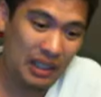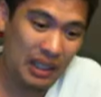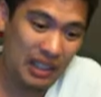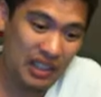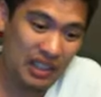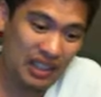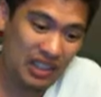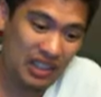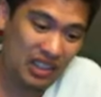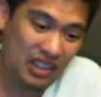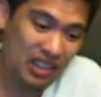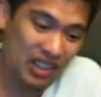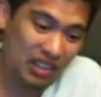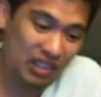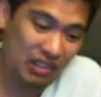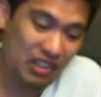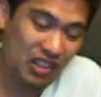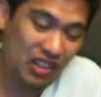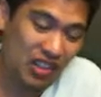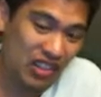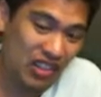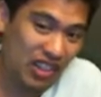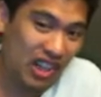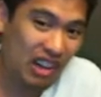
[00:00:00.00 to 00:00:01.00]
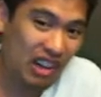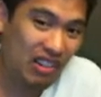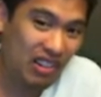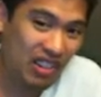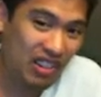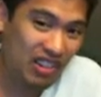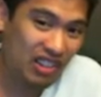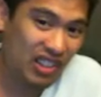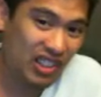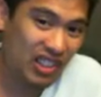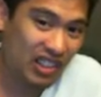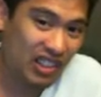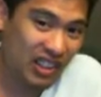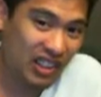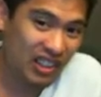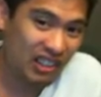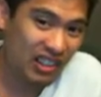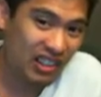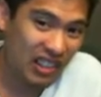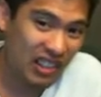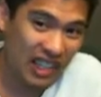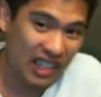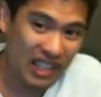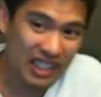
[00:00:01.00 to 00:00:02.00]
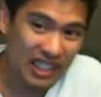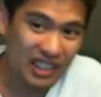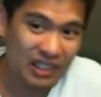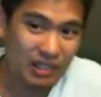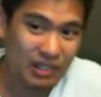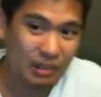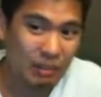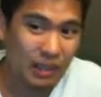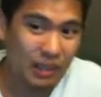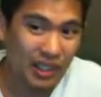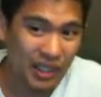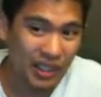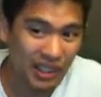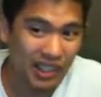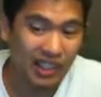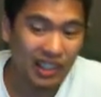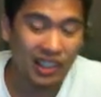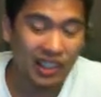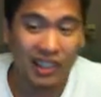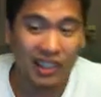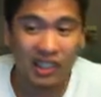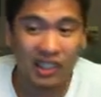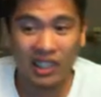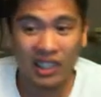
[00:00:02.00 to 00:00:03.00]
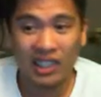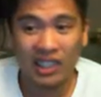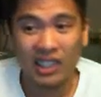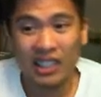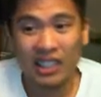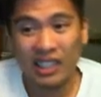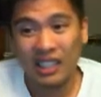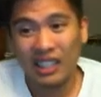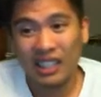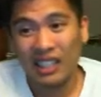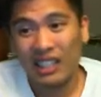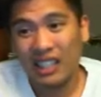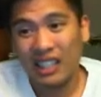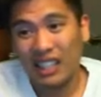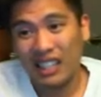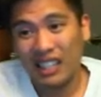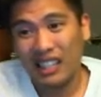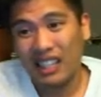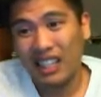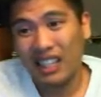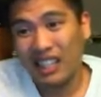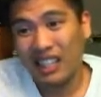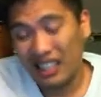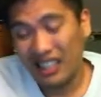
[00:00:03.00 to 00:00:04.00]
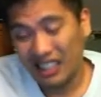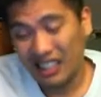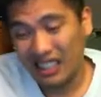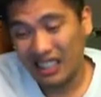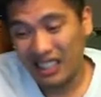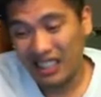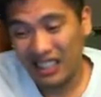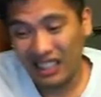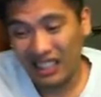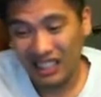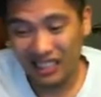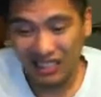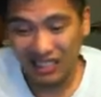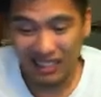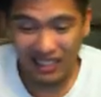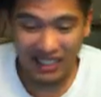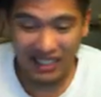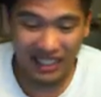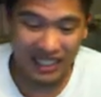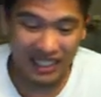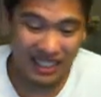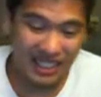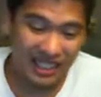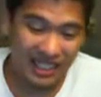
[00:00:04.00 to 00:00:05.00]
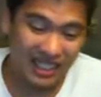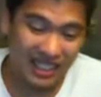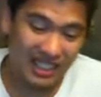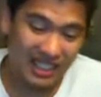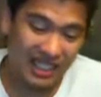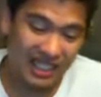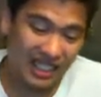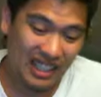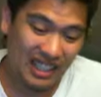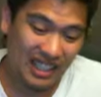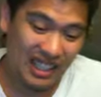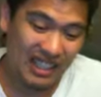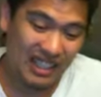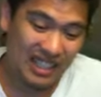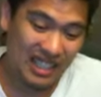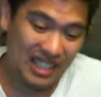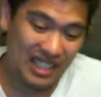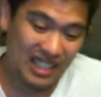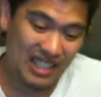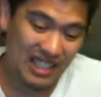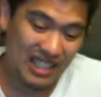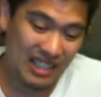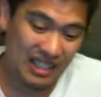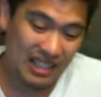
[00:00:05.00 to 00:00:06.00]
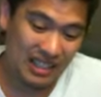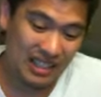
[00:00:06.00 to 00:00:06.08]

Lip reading: Antonio Rogério Nogueira next would be good. I hear that he has